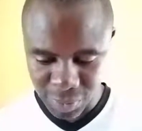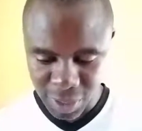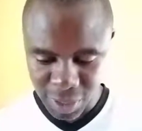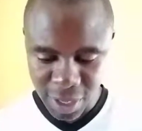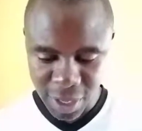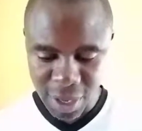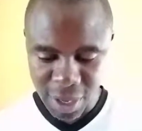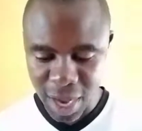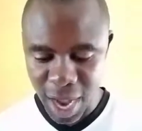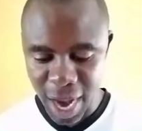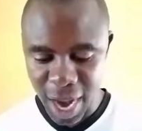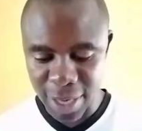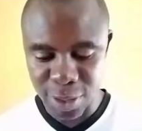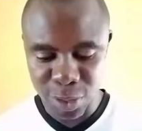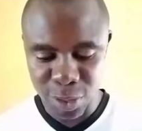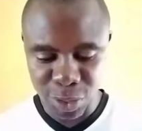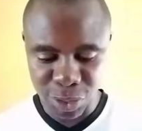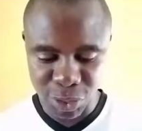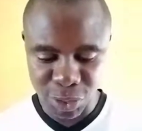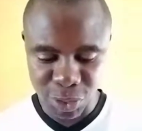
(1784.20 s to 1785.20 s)

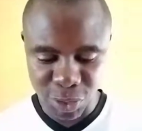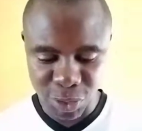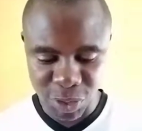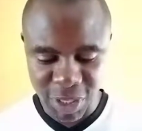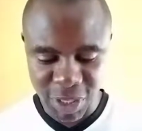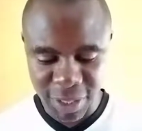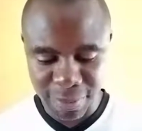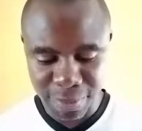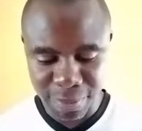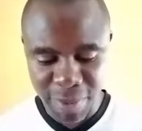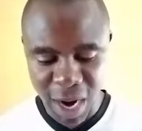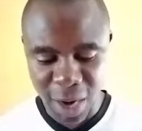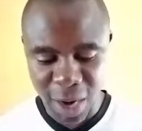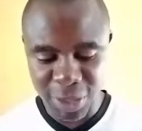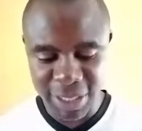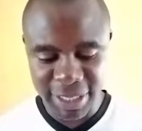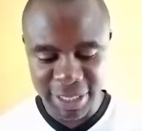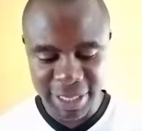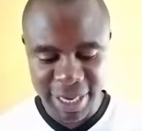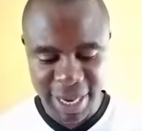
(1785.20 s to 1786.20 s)
alludes to the
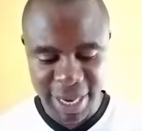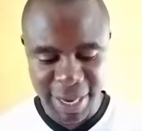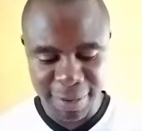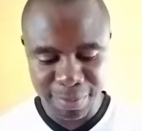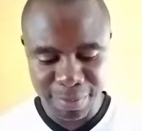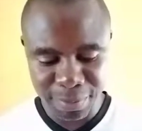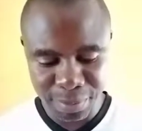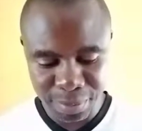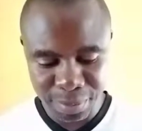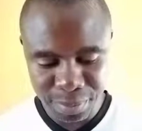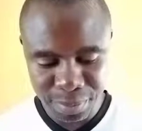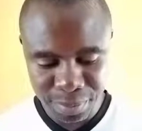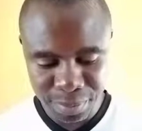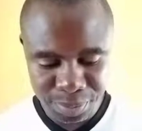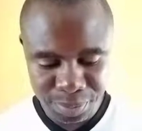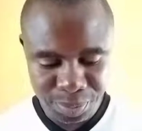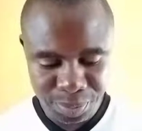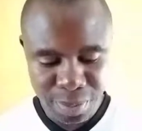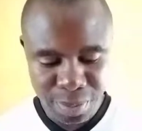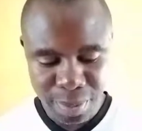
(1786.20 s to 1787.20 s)
bowling game.
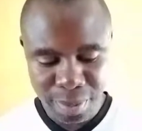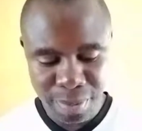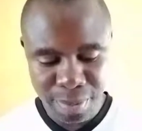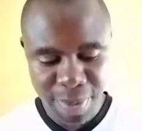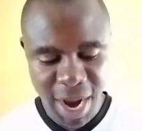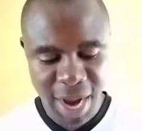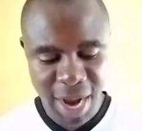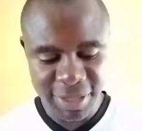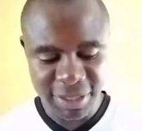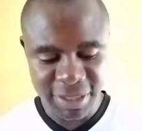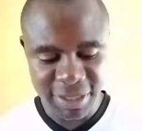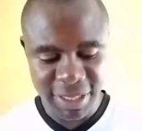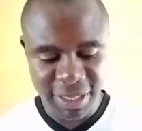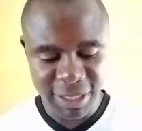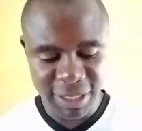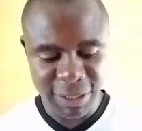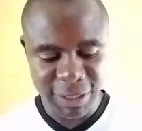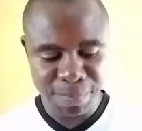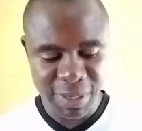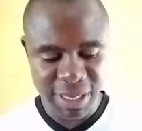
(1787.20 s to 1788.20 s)
Bias is the
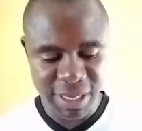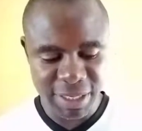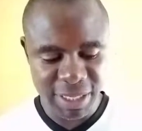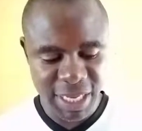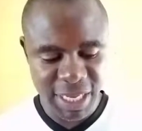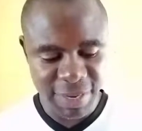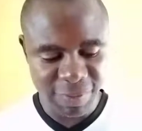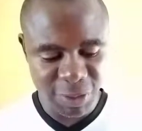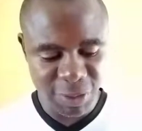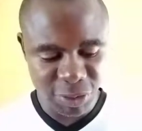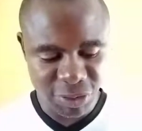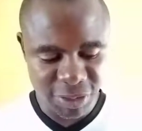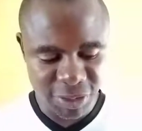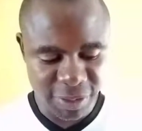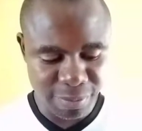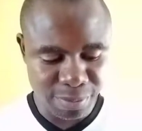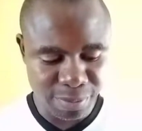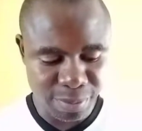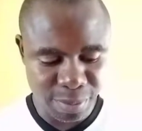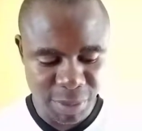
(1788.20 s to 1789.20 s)
spin given to
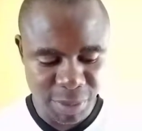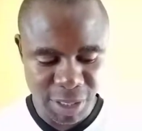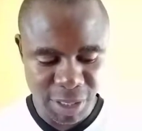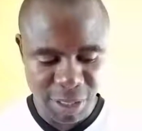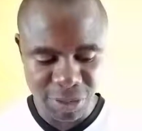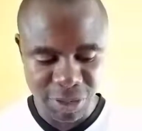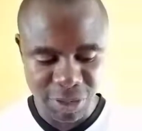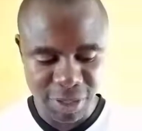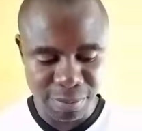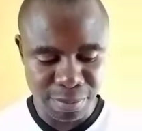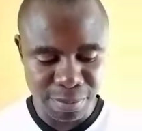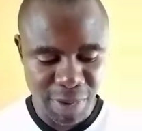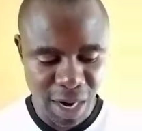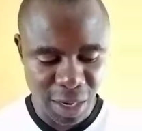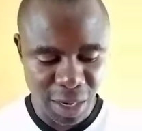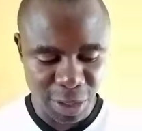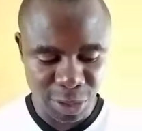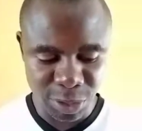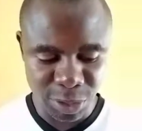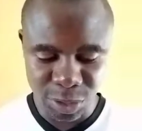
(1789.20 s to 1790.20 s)
the
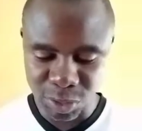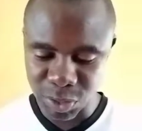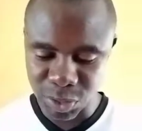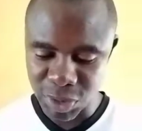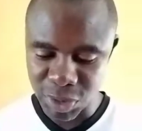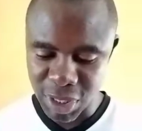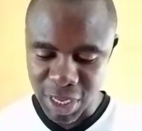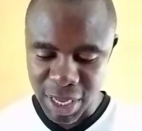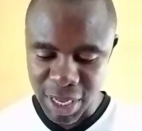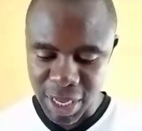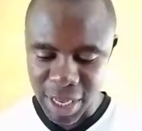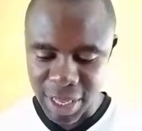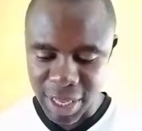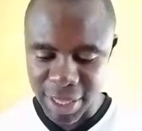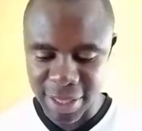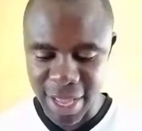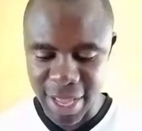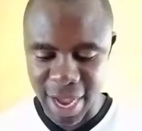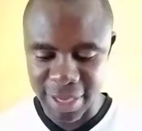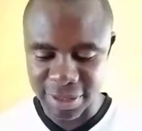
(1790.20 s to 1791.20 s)
bow
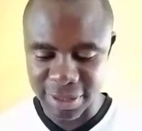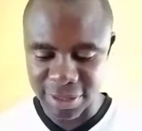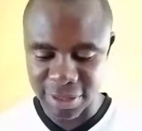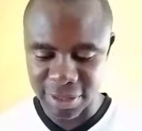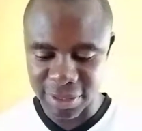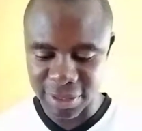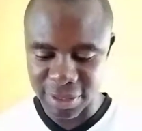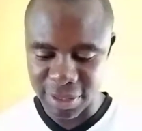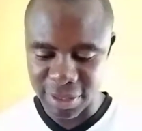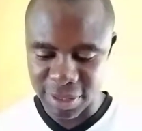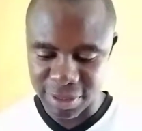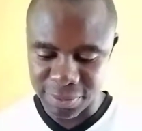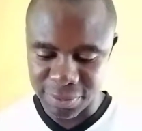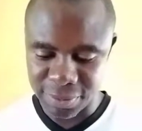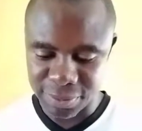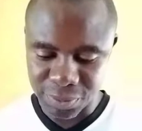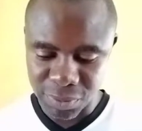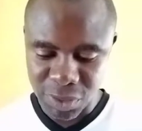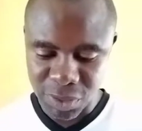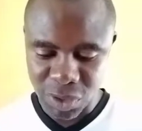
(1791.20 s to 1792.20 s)
that
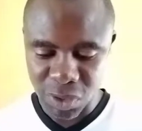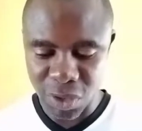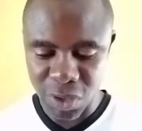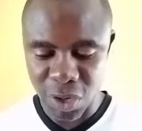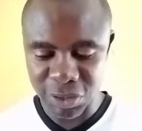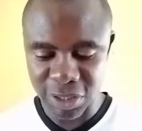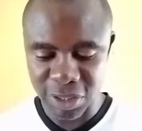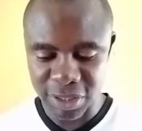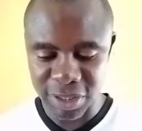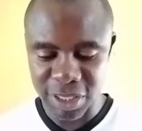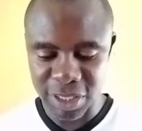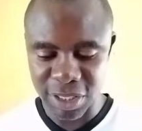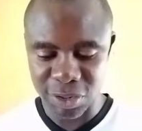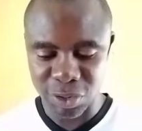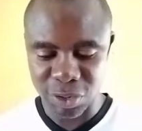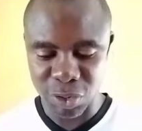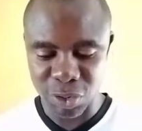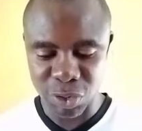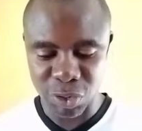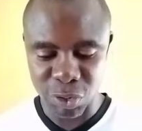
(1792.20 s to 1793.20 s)
causes it to
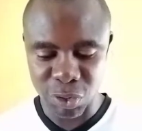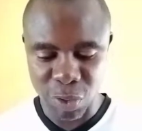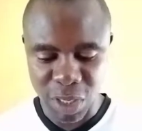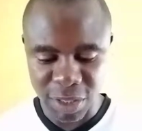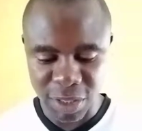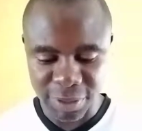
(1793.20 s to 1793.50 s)
swerve.